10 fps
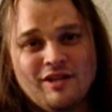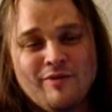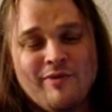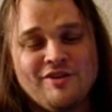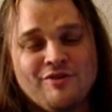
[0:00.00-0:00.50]
I
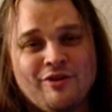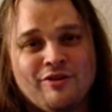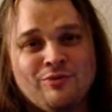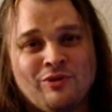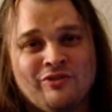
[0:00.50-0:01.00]
mean, Maze Runner
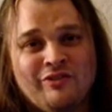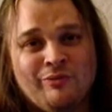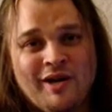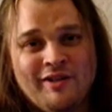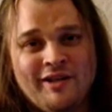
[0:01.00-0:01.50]
is worse than
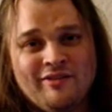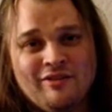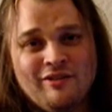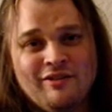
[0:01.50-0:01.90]
Twilight,